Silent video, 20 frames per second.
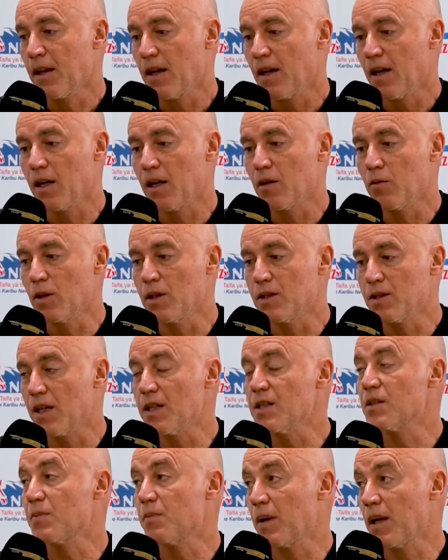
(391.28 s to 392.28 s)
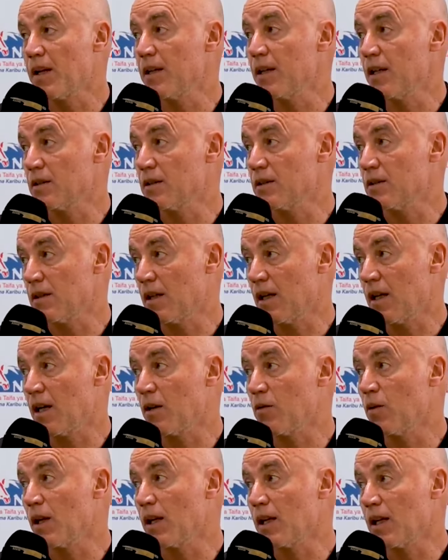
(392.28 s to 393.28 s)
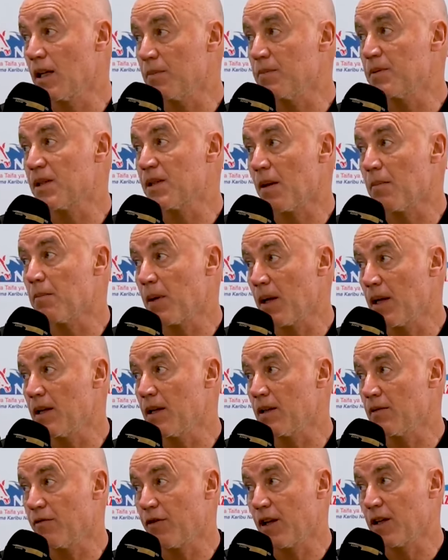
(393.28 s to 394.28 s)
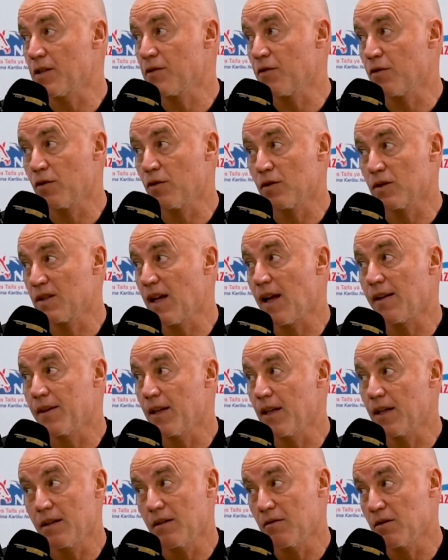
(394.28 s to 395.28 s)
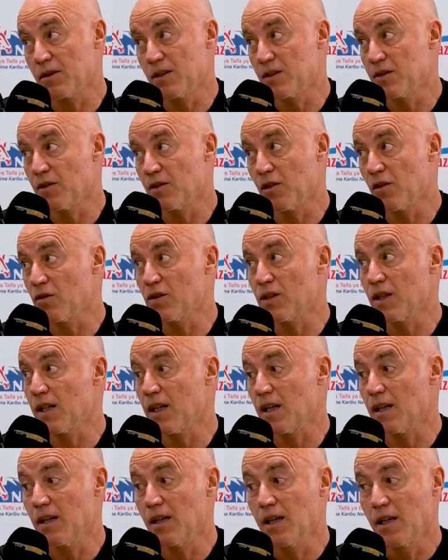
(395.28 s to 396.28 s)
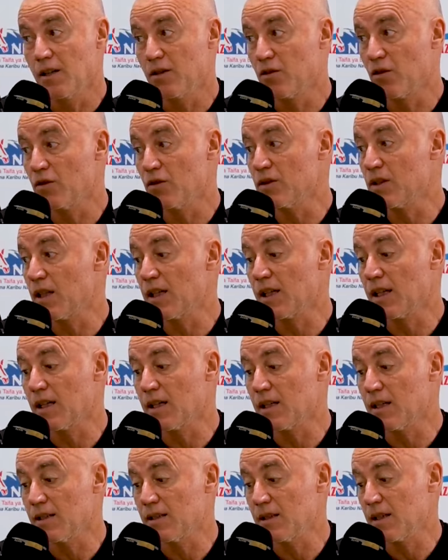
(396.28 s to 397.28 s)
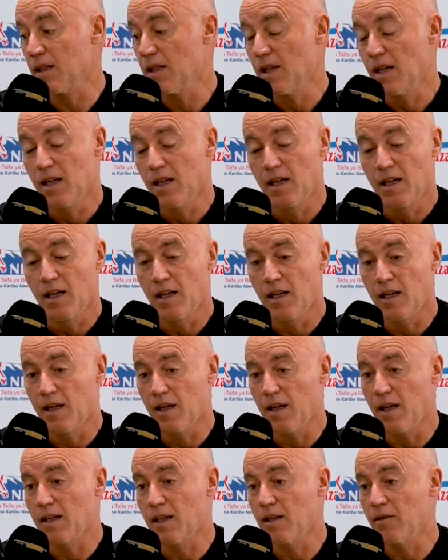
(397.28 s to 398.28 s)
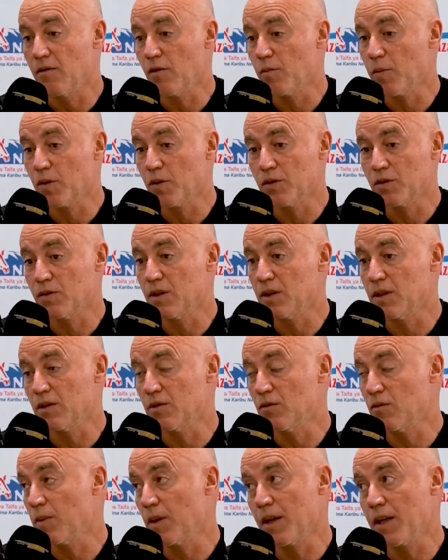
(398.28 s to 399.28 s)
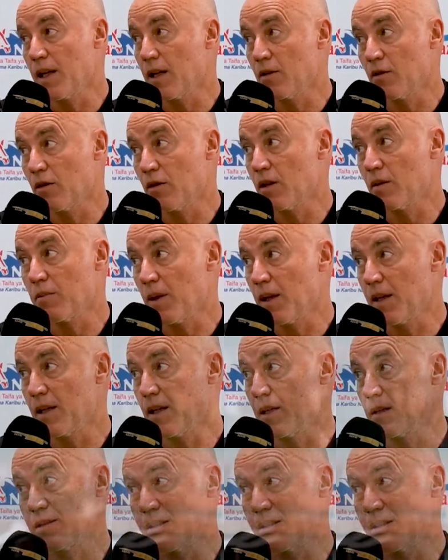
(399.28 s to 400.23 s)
I will change players, I will keep some players fresh for Sunday, which is logical, don't take a risk, and give opportunity to play another player, if